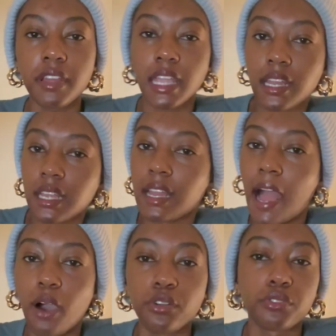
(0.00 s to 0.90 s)
in and
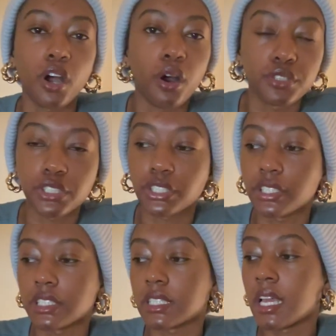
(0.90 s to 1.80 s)
out of
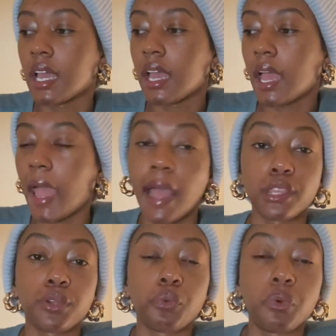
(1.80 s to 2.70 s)
cultures at
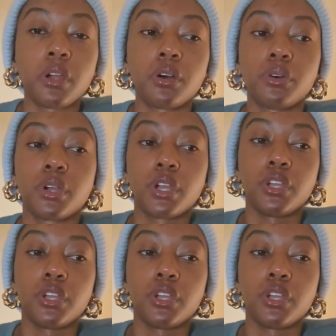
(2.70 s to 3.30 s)
their will.